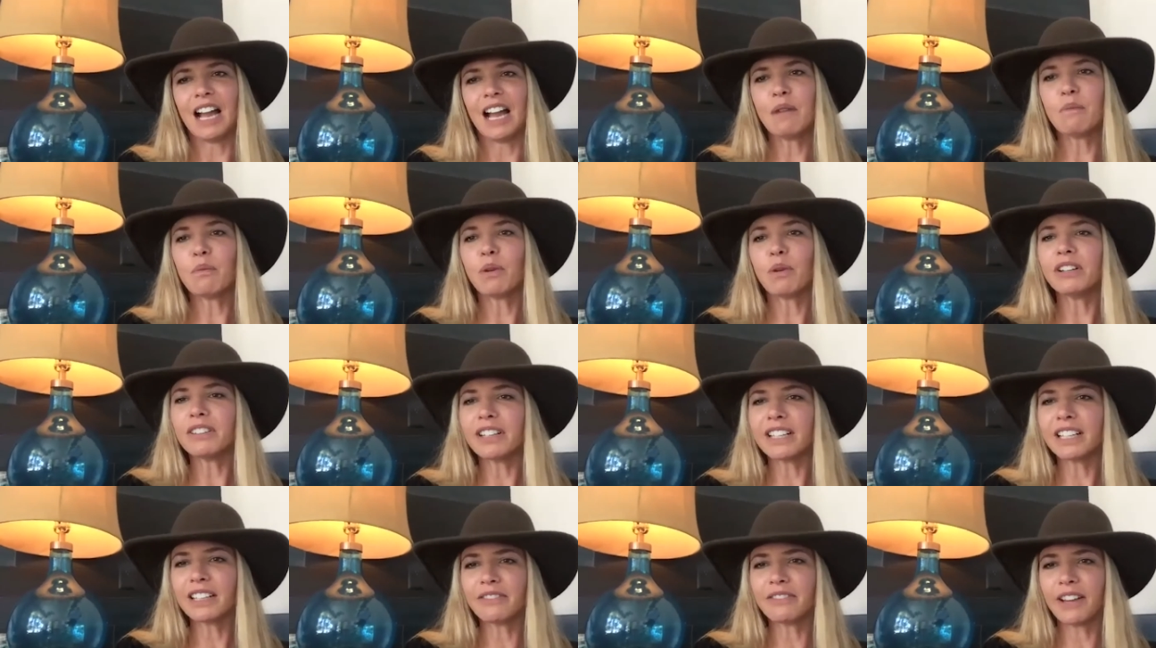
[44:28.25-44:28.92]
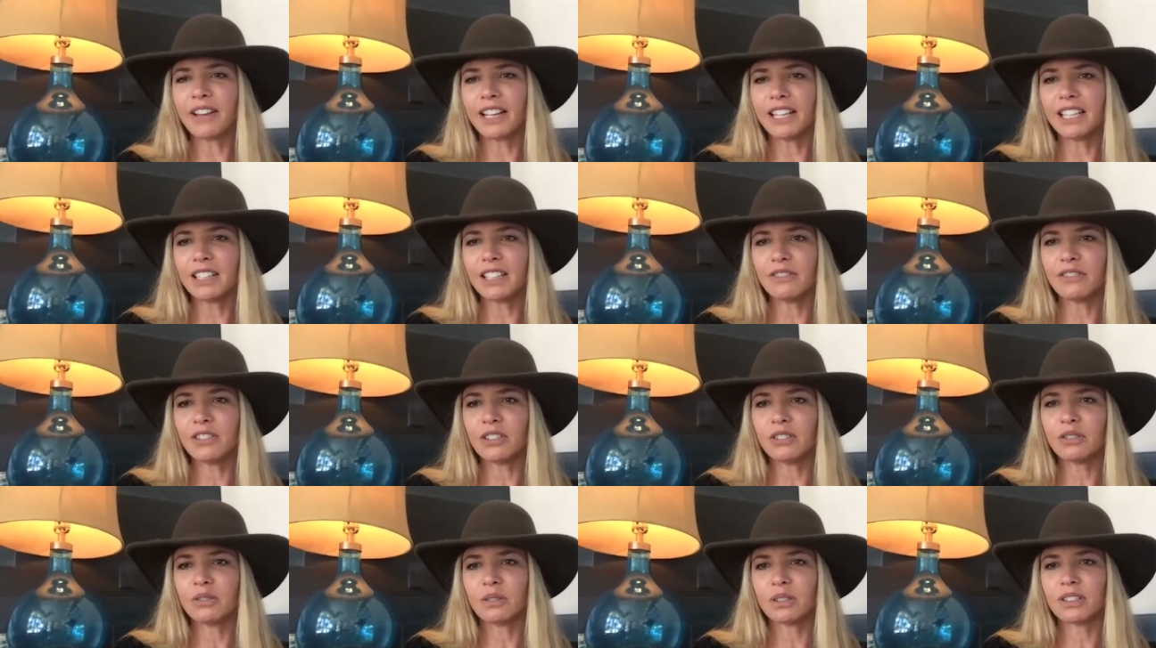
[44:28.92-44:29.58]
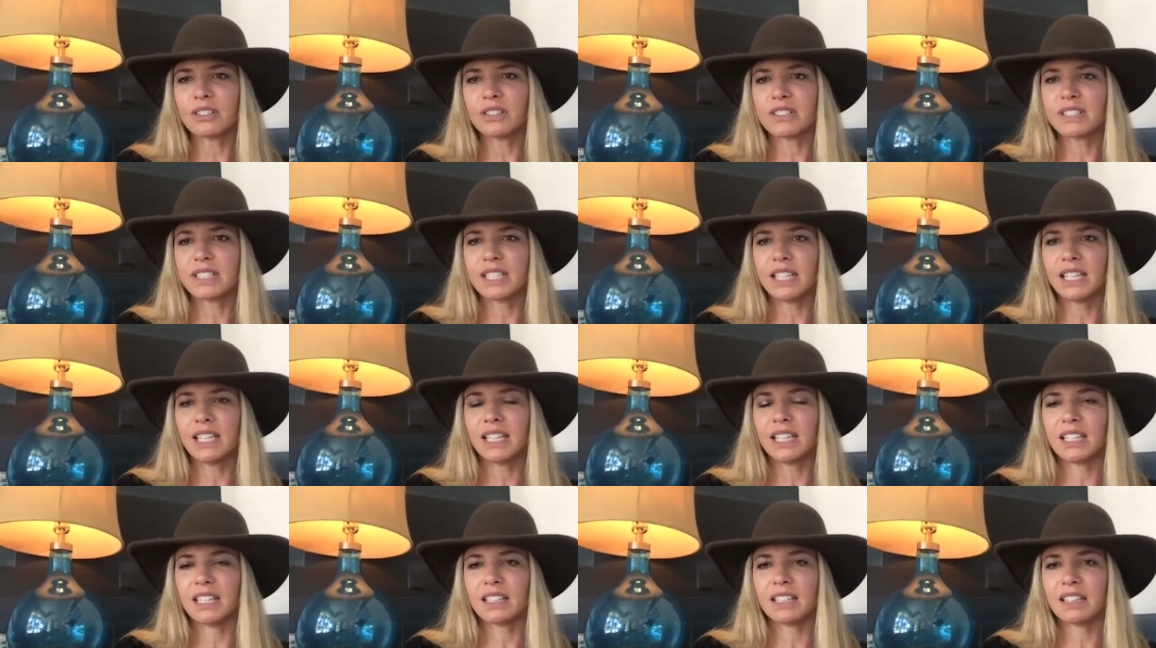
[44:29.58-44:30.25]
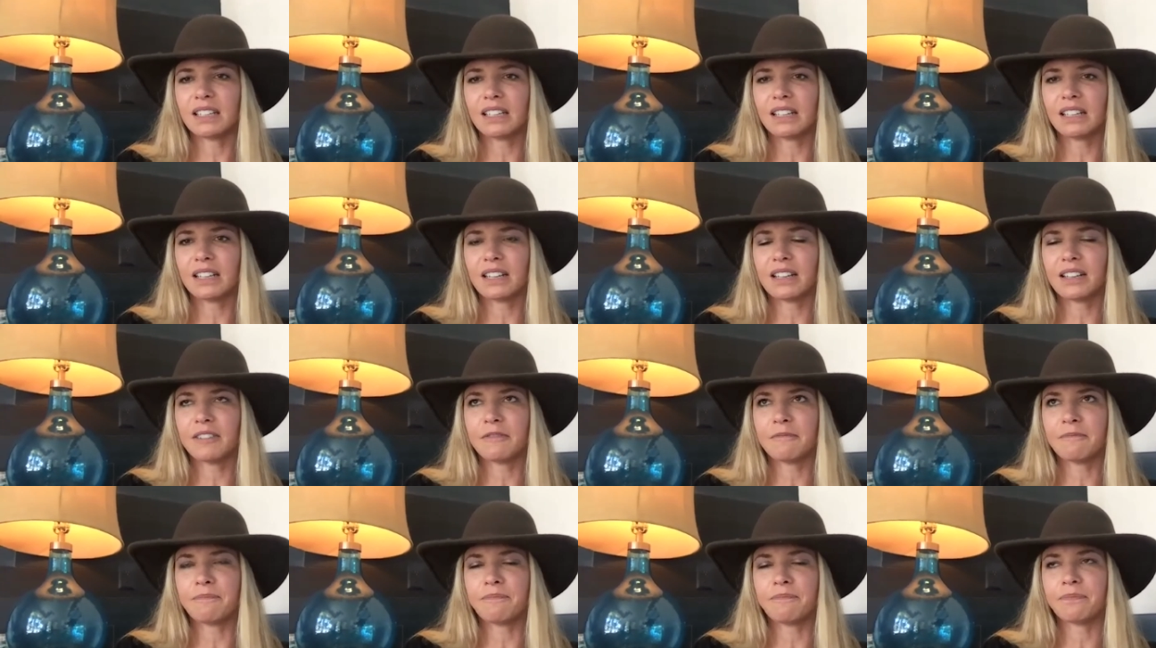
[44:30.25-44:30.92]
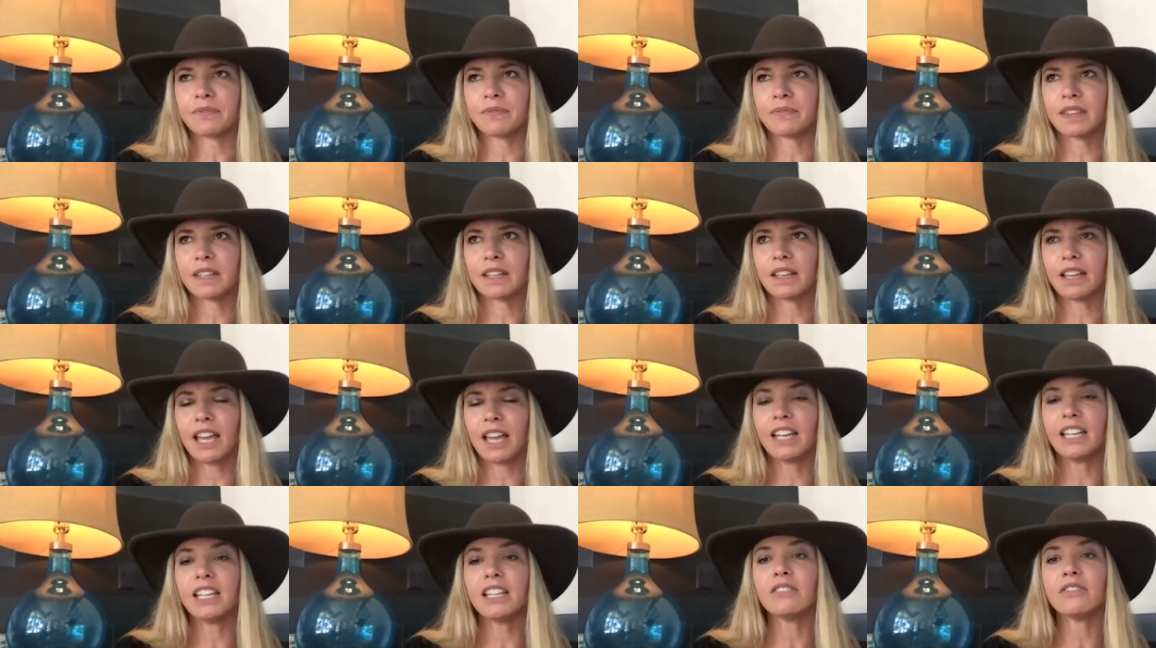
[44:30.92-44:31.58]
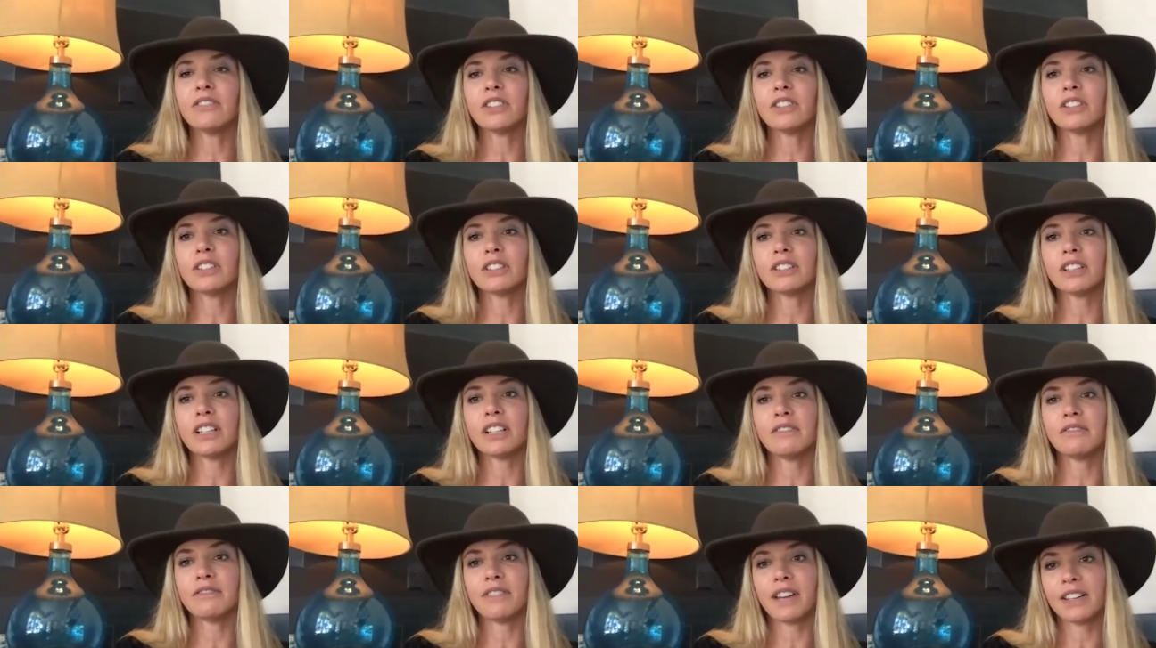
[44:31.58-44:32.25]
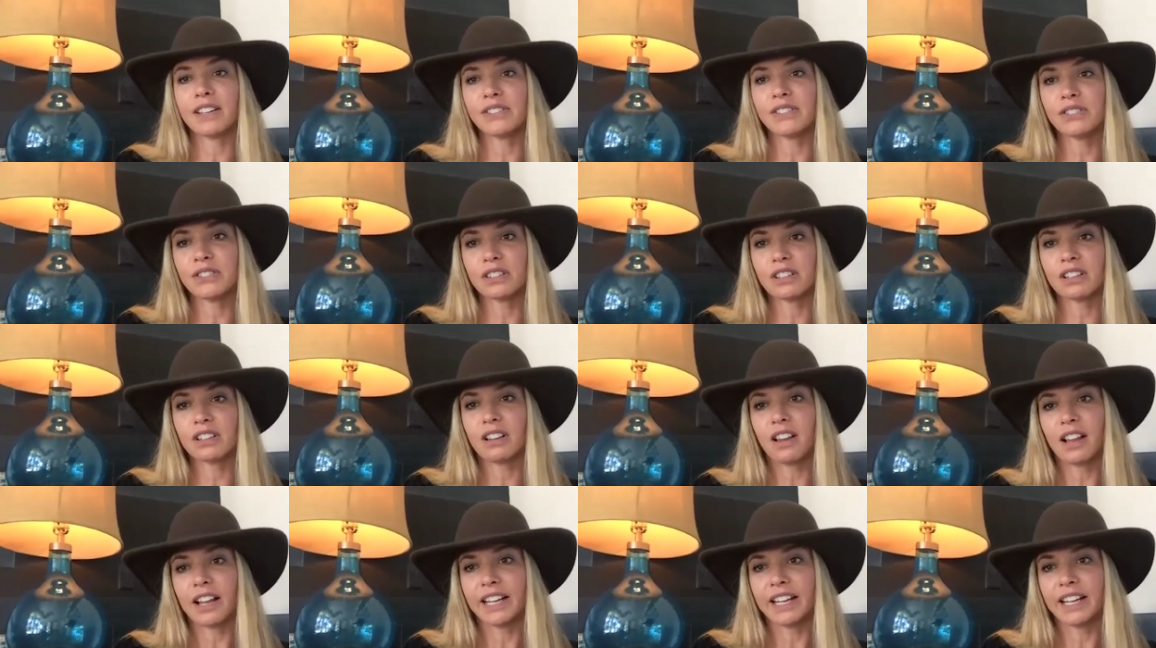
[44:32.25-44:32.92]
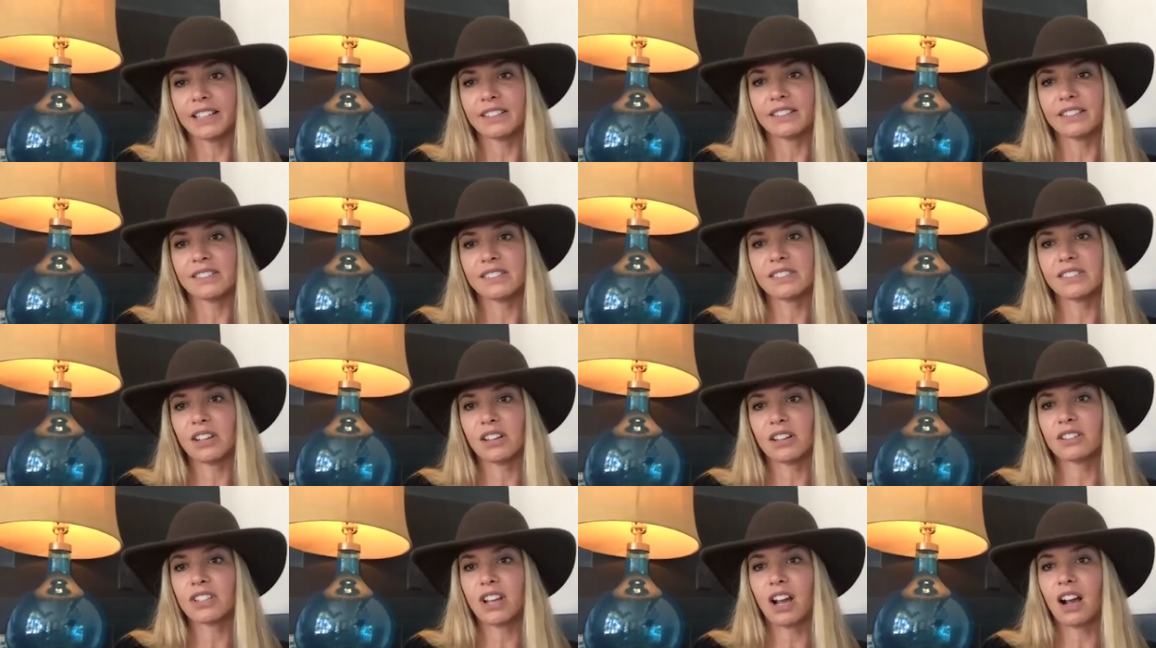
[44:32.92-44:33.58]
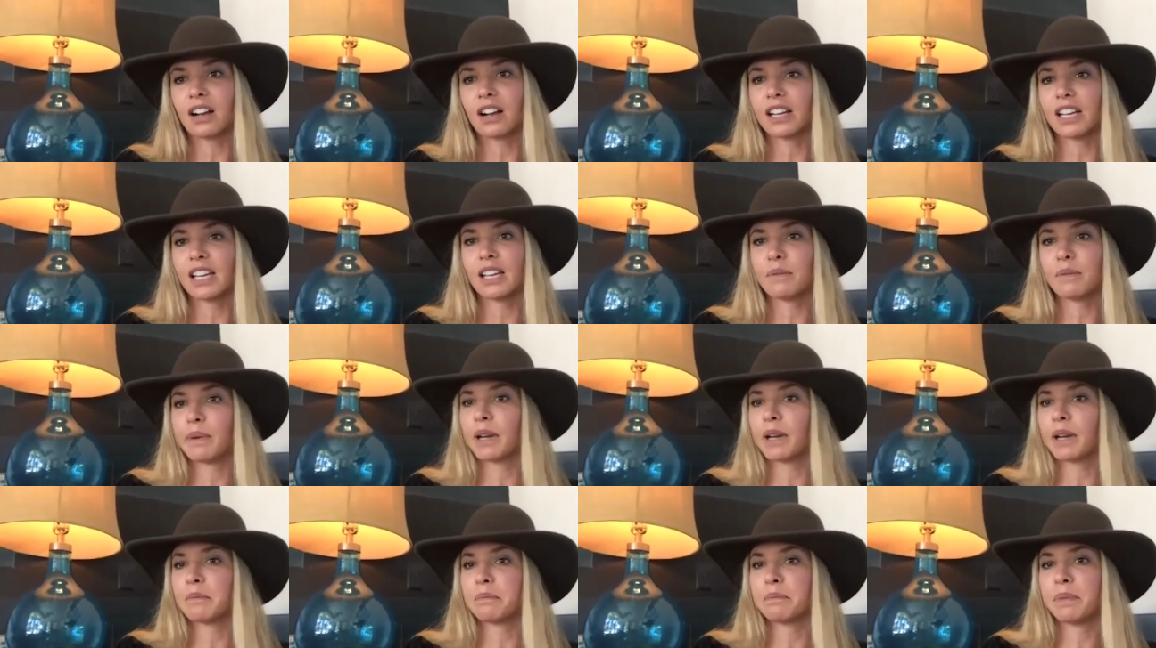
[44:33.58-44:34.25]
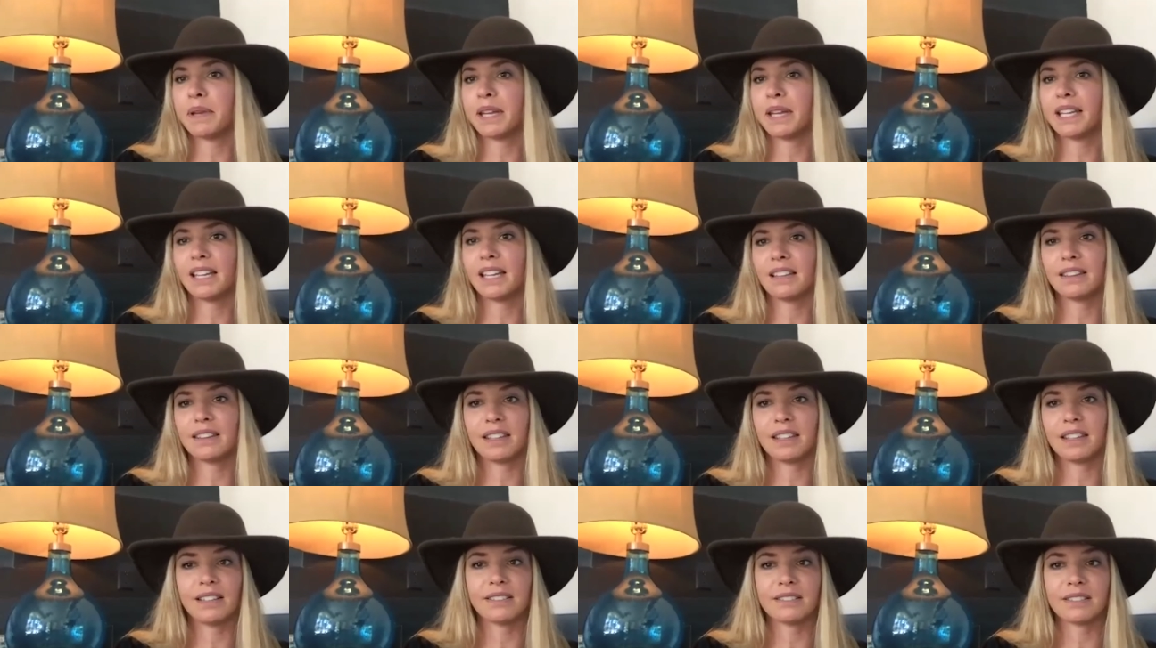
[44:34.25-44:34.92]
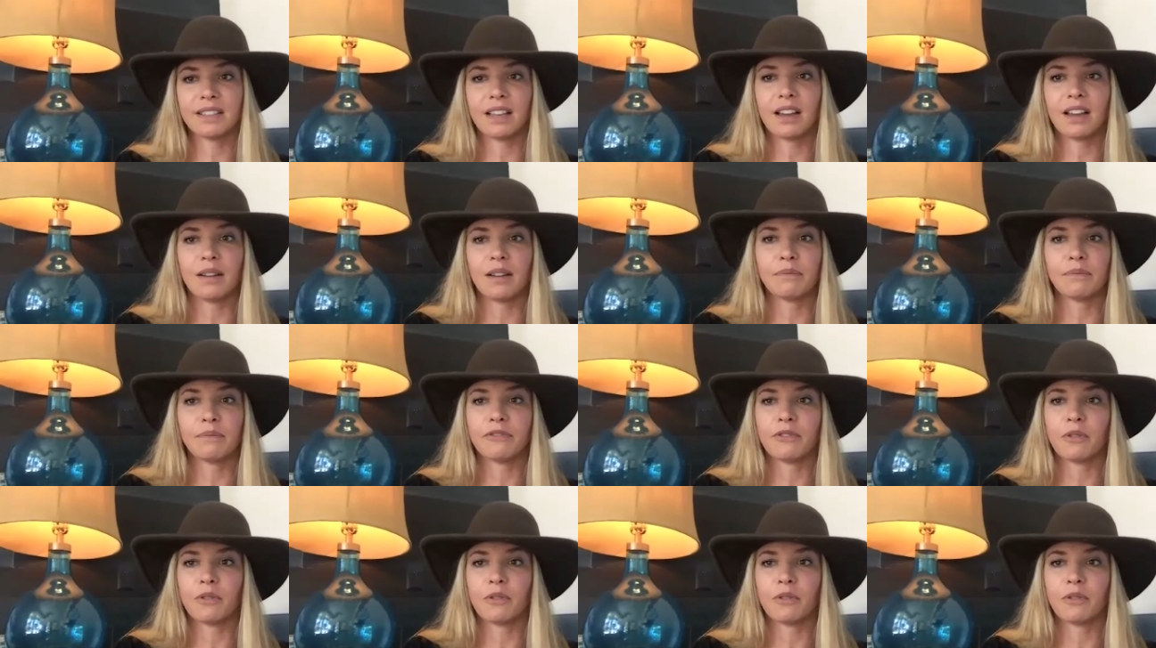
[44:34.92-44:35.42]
I'm wondering if any of you are seeing any of your investor clients start talking about picking things up